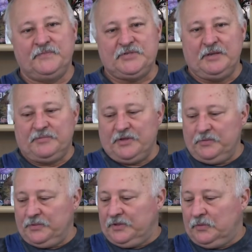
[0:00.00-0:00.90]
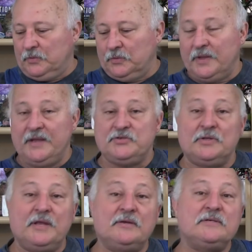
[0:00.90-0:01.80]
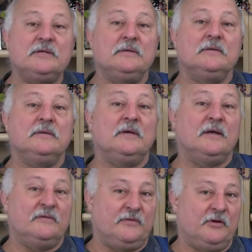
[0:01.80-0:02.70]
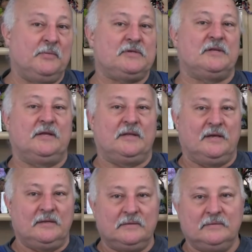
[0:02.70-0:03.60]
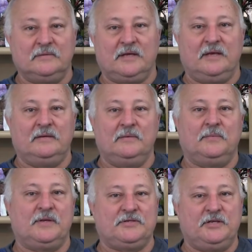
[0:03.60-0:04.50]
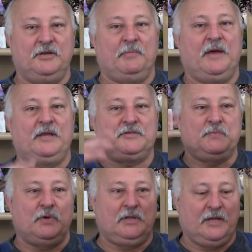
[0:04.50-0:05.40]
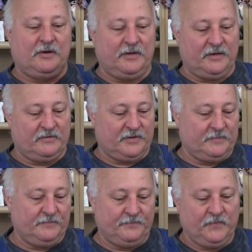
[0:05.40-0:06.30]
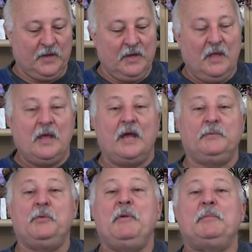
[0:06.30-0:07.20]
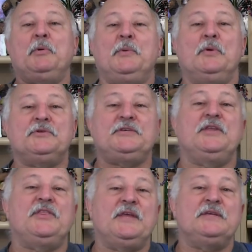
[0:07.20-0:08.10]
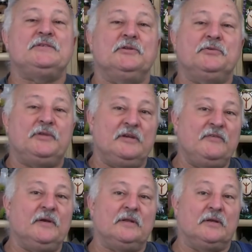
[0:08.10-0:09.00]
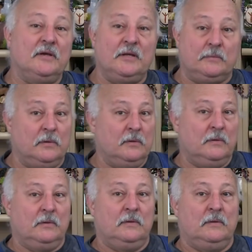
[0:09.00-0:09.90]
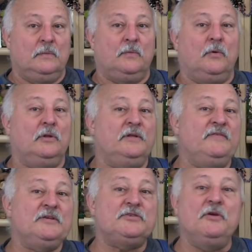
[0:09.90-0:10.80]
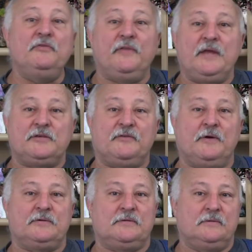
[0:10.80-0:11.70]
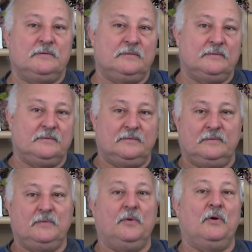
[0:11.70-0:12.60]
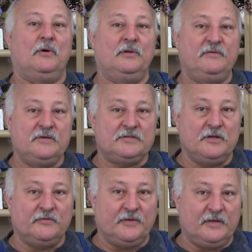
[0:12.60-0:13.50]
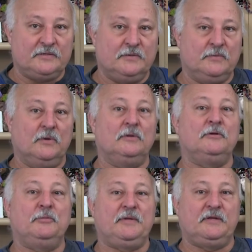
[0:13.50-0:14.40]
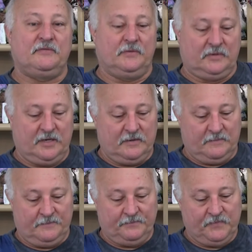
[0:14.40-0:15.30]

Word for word: Same thing, really cool. Angel energy, very much like that, okay? When I see it in the body, it's more cloudy and everything. And remember, we all see things a little different. Good. We're all living snowflakes, folks. We're all living snowflakes. We're all a little bit different, okay?